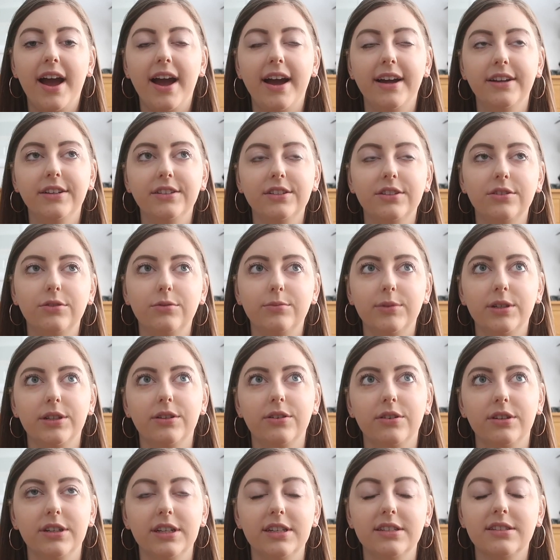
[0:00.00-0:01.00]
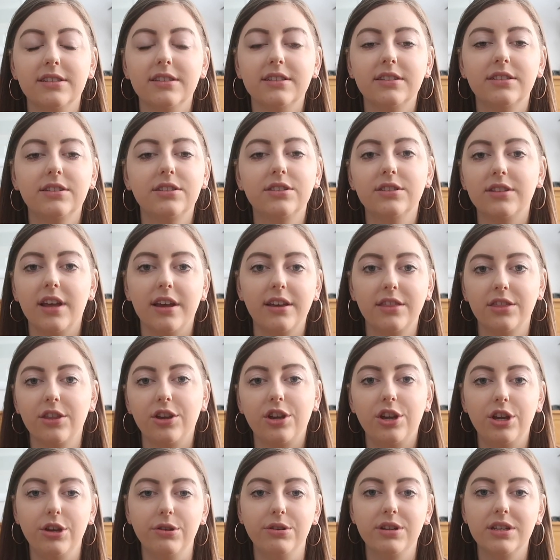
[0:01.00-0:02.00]
and oh my god, it's just like the
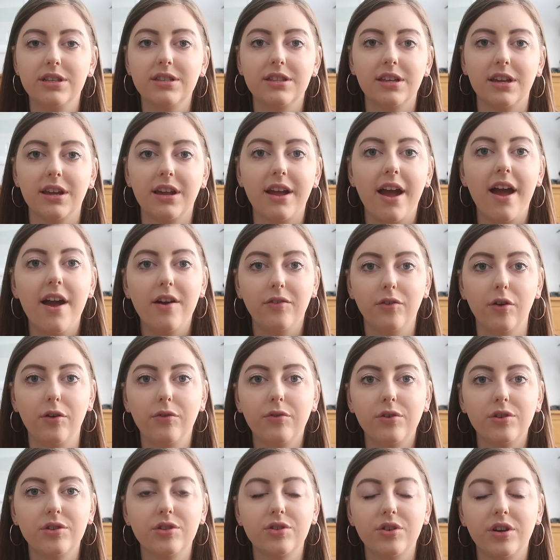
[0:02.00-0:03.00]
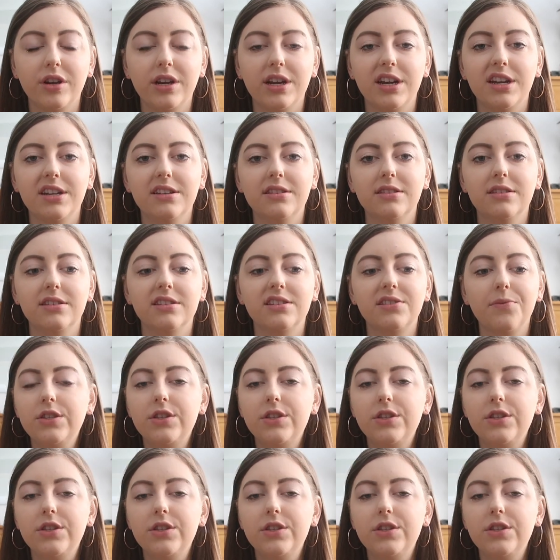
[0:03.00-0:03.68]
cutest thing ever, fostering kittens.